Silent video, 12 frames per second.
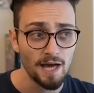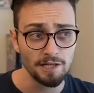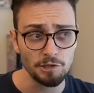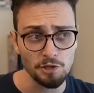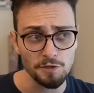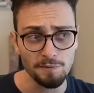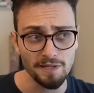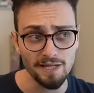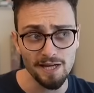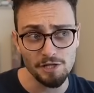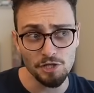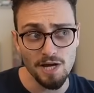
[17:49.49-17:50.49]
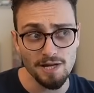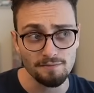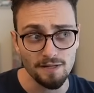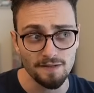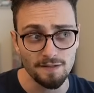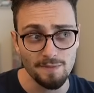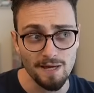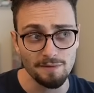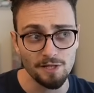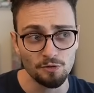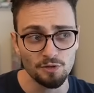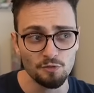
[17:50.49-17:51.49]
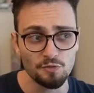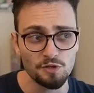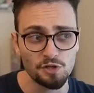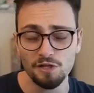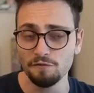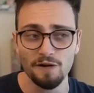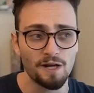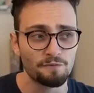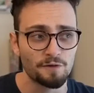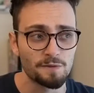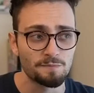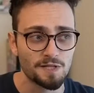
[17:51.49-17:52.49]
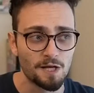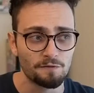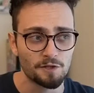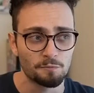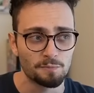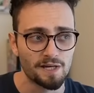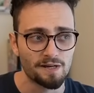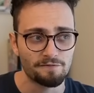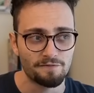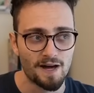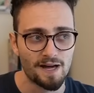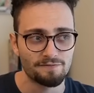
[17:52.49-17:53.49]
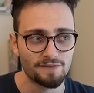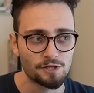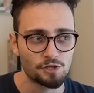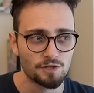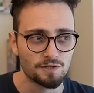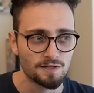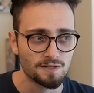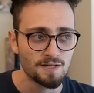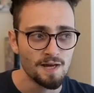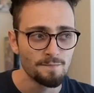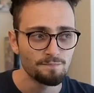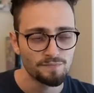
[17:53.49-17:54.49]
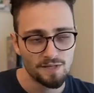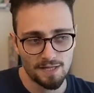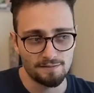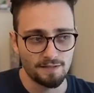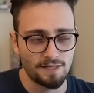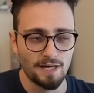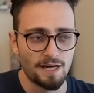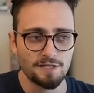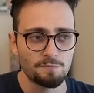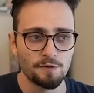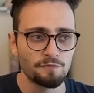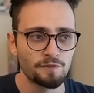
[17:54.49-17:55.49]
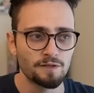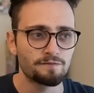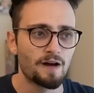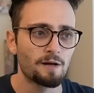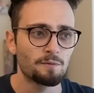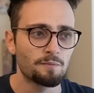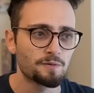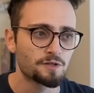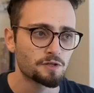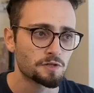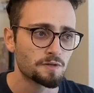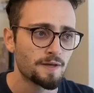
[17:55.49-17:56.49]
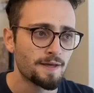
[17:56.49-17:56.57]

And he'll just play king h eight, and then maybe he'll use the g-file for himself. He'll play f five, knight g six, and he has a perfectly viable position.